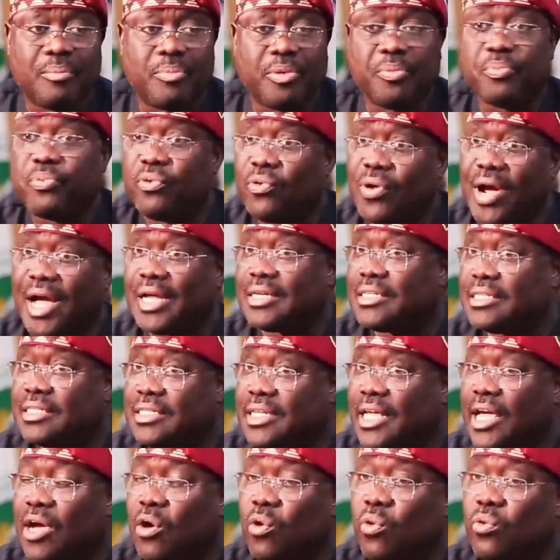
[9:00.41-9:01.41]
People had
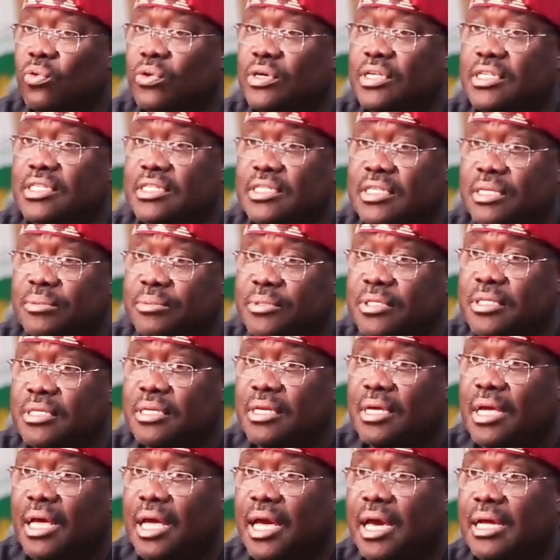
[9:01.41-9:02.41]
their own
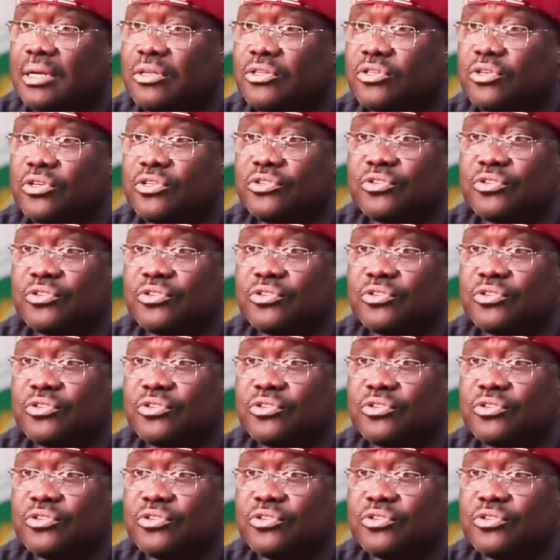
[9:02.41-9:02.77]
receipts, and